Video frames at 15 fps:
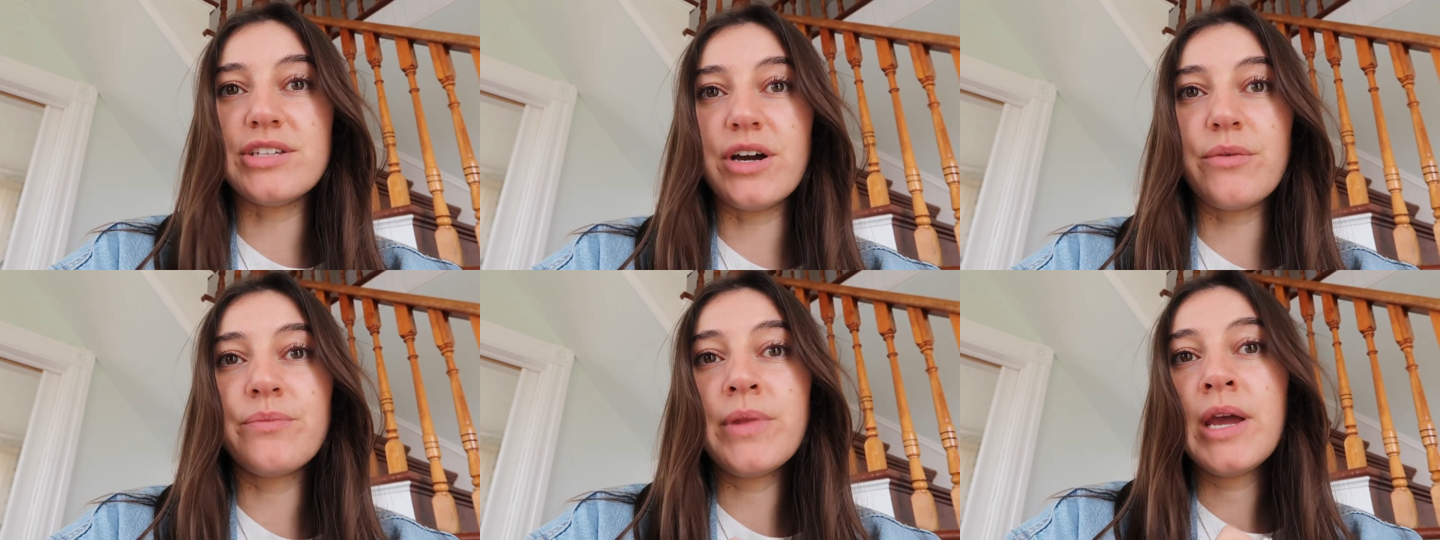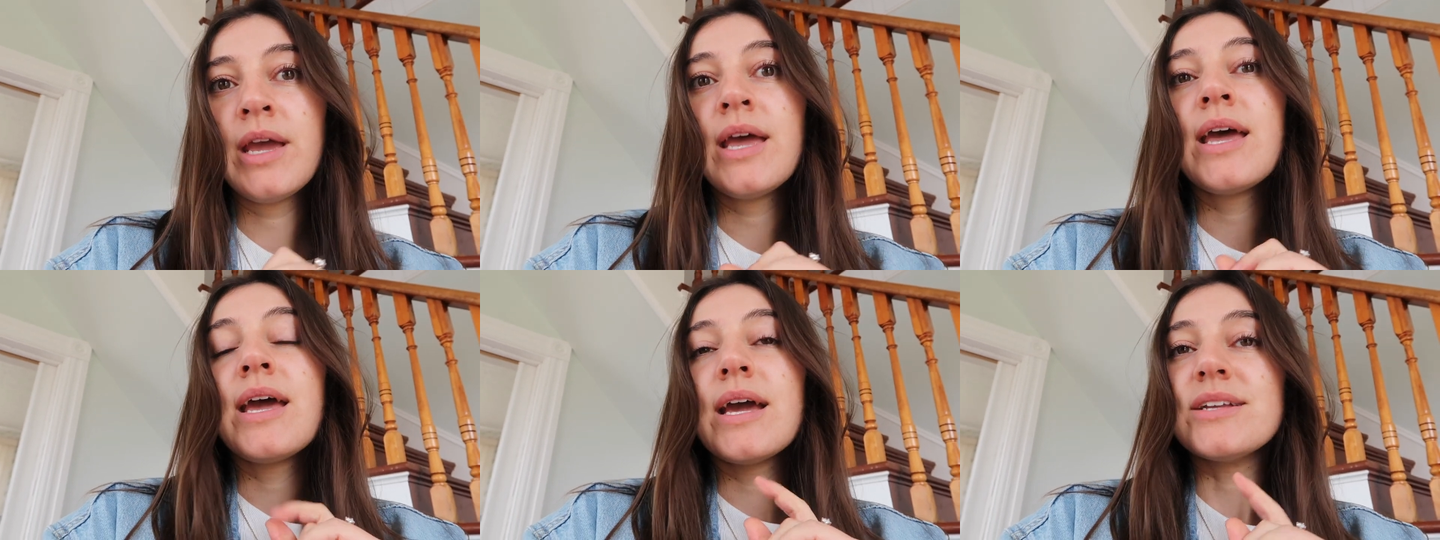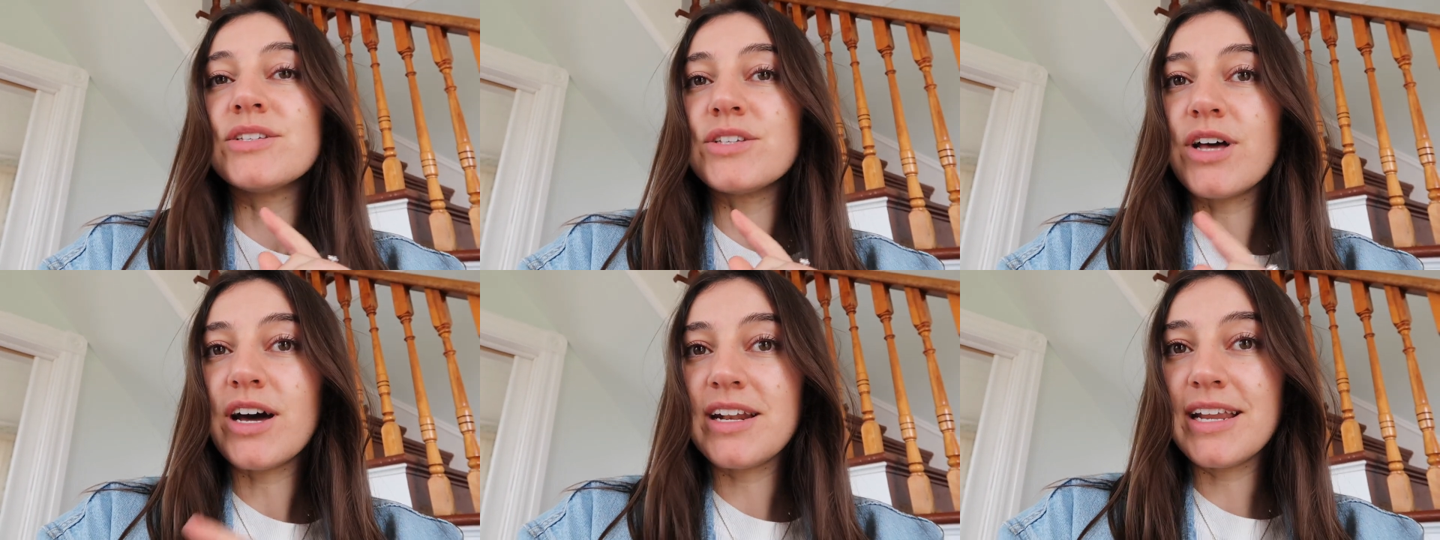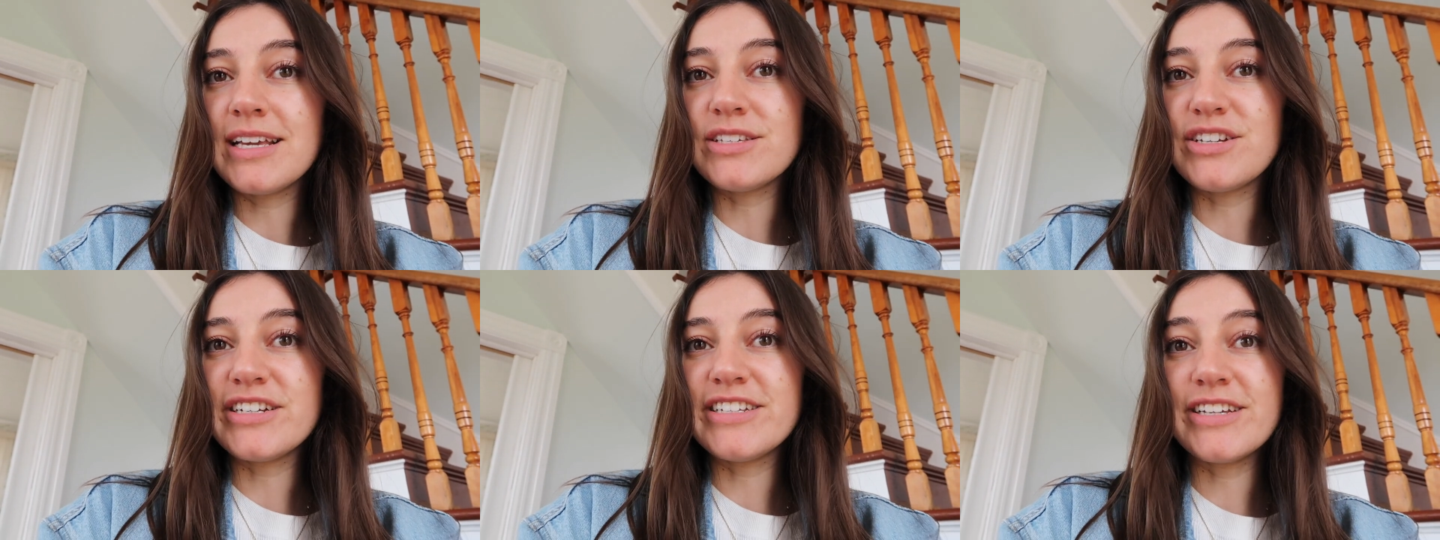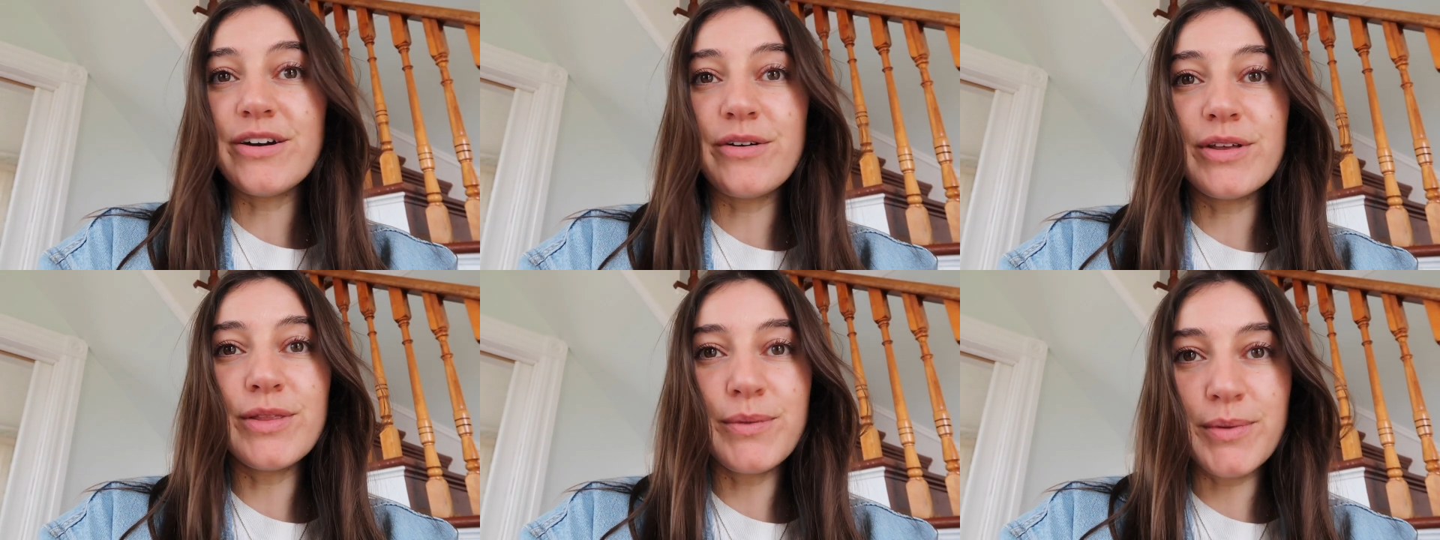So it's a lot nicer to
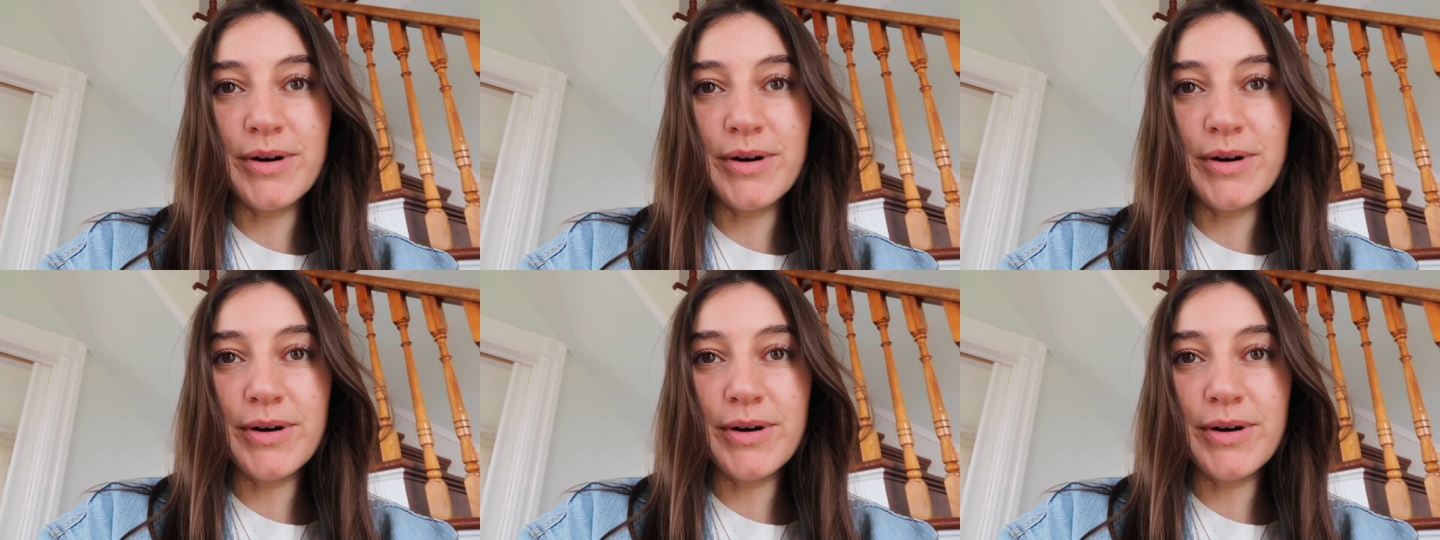go in the